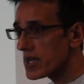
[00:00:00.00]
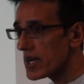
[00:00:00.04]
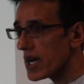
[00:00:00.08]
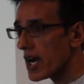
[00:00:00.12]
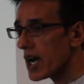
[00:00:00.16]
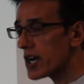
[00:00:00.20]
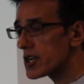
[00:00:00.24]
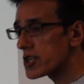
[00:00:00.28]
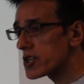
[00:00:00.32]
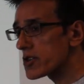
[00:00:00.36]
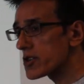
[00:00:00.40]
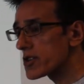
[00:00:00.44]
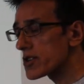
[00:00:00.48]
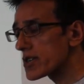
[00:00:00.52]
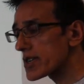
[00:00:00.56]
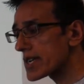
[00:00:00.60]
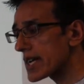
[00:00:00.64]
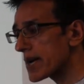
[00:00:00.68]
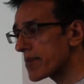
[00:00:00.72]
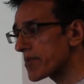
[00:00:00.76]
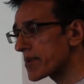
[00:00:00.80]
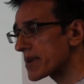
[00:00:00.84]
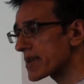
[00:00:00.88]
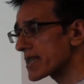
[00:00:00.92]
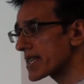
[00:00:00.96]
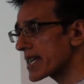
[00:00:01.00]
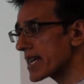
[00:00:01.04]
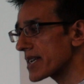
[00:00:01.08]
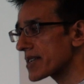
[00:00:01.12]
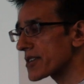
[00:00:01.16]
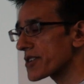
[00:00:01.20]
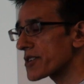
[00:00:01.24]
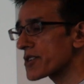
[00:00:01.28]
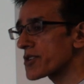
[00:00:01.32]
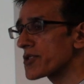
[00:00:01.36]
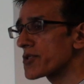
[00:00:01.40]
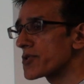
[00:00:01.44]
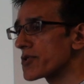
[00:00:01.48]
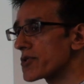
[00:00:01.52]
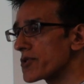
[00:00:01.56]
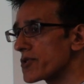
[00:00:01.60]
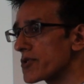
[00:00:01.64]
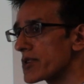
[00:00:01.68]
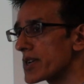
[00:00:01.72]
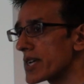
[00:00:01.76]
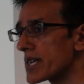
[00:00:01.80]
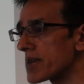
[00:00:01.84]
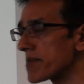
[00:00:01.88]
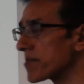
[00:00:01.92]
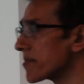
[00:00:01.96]
How do you represent
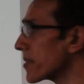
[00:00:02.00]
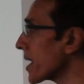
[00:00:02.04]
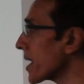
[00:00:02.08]
2 in